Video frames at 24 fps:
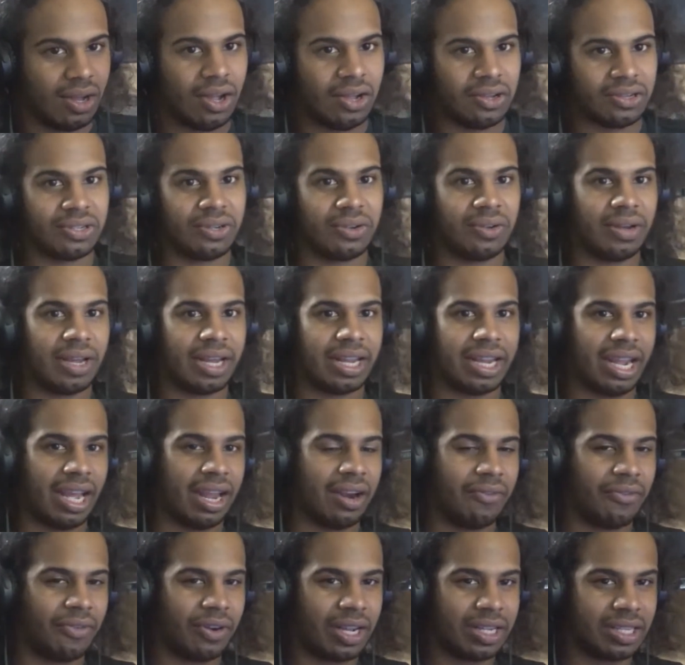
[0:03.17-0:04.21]
Also, I
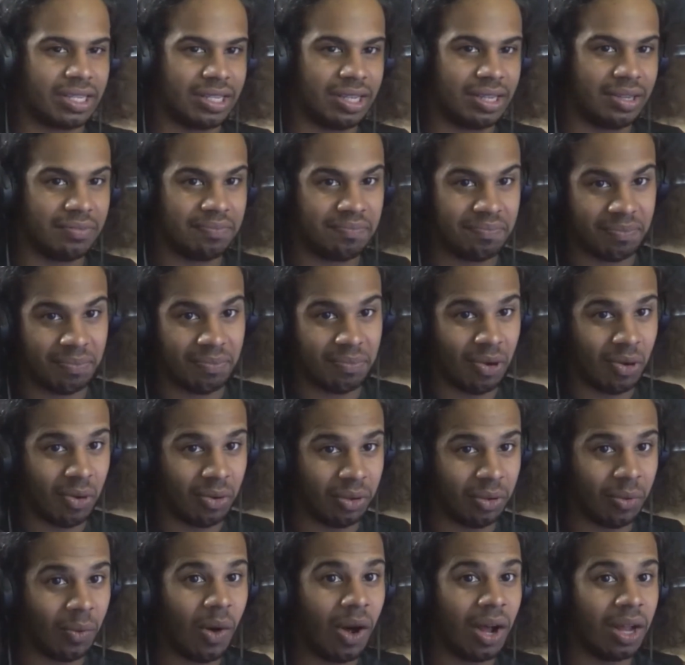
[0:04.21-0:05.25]
kind of forgot to
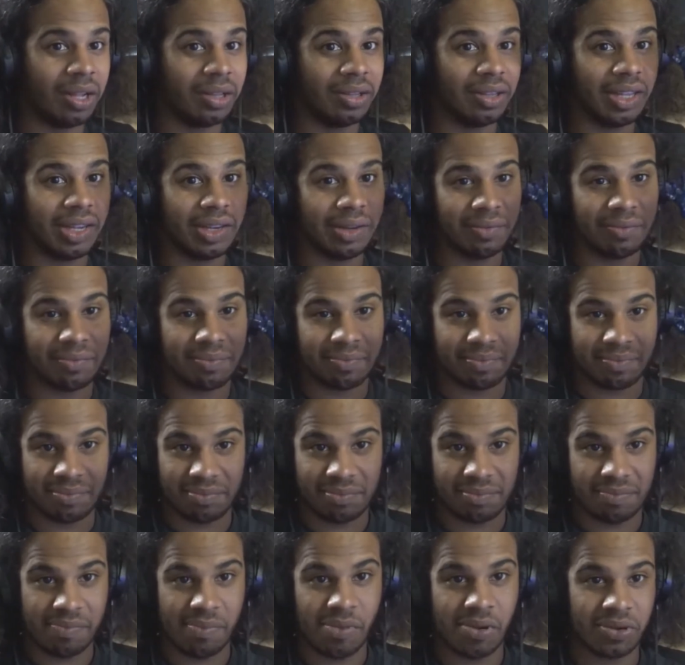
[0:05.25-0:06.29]
hold the wand in
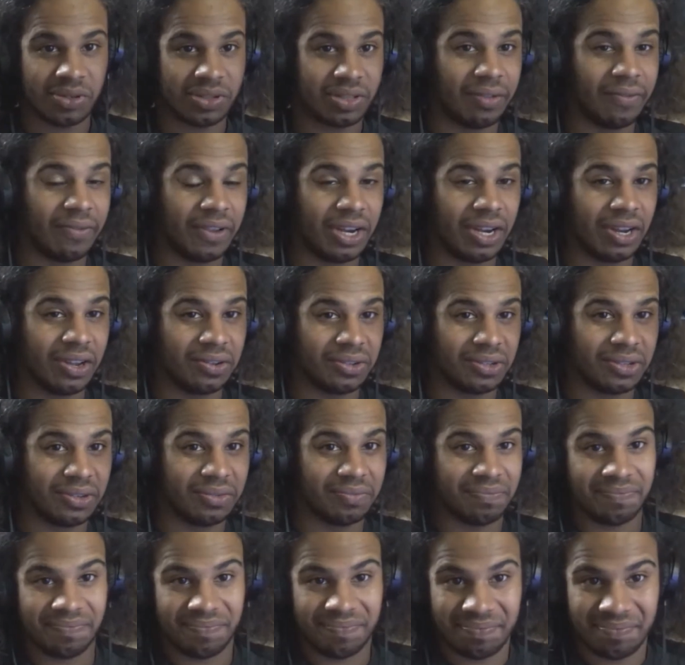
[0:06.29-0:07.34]
most of the videos, so
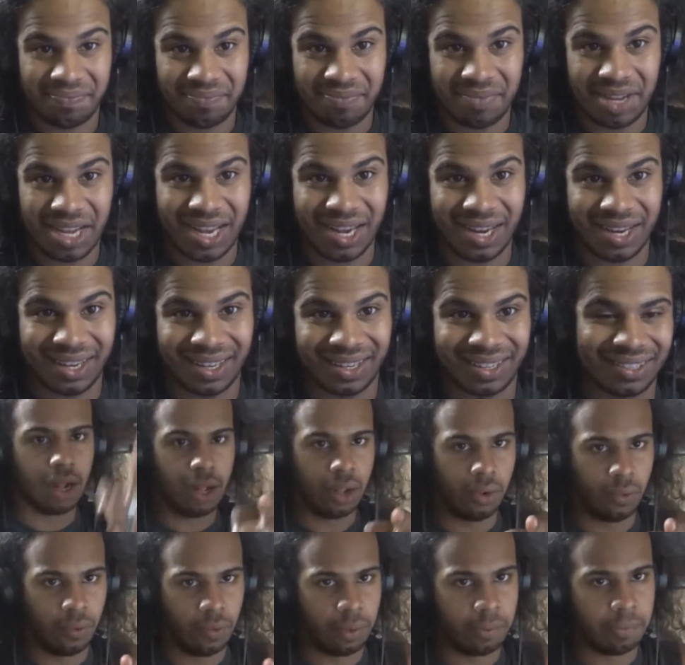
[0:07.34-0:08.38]
beginning.
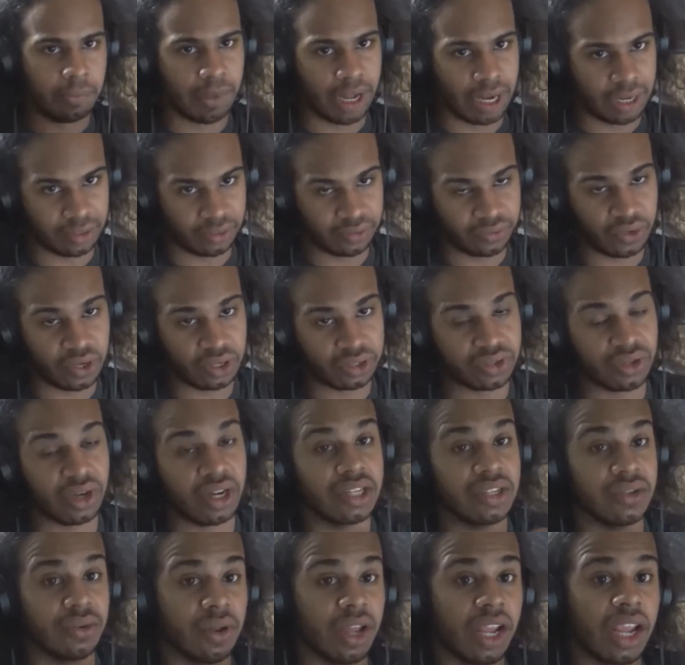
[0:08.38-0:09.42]
Oh, well, minus Fox
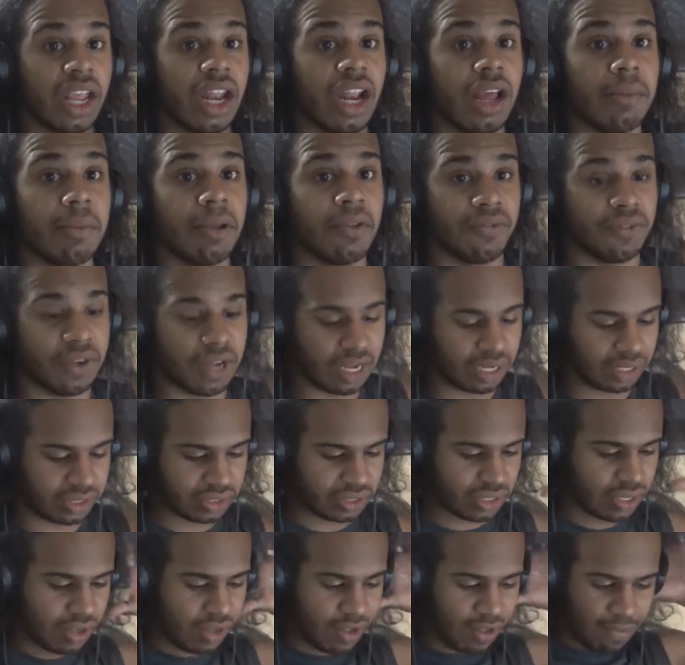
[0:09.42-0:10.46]
tonight. So again, I'm at
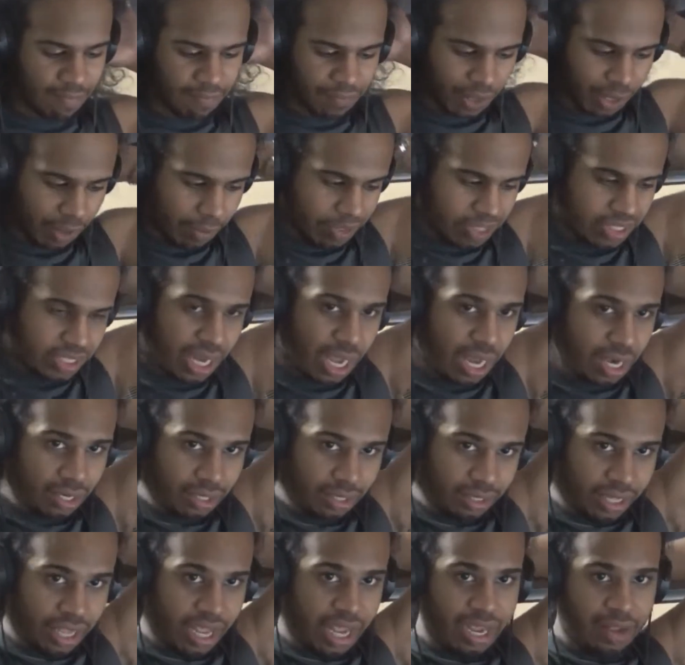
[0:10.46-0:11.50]
Fox. Um, it's kind
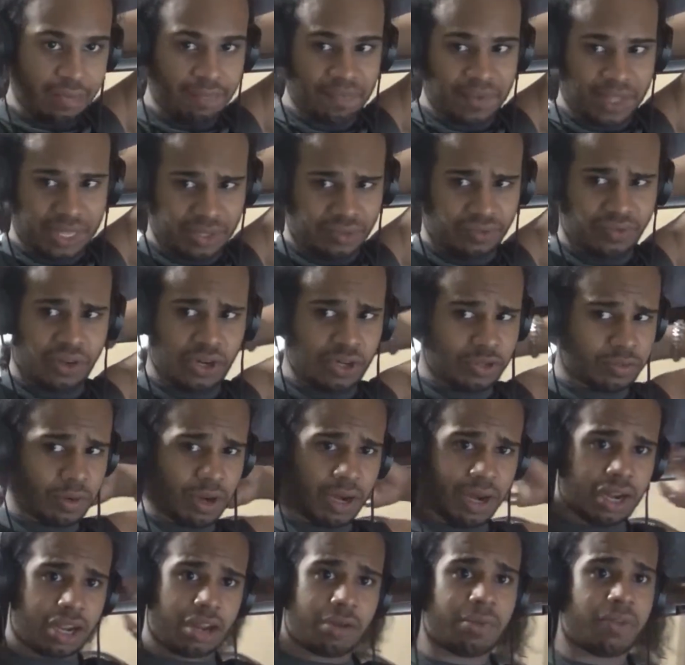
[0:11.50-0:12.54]
of late, and this video is
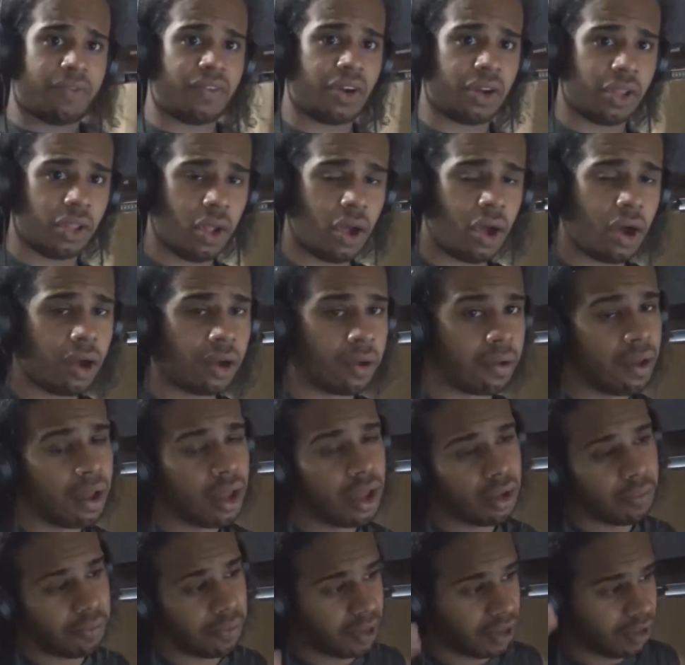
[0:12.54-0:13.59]
probably not going to be very long,
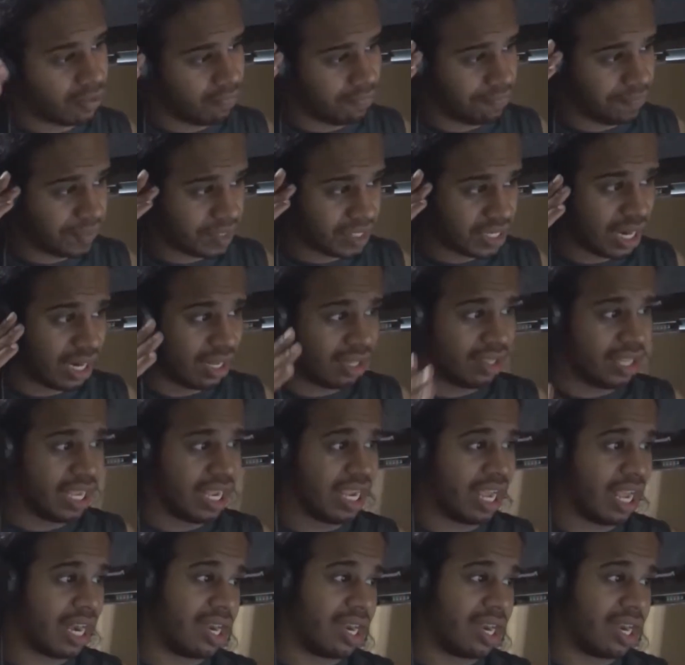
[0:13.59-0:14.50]
but um, it's kind of late.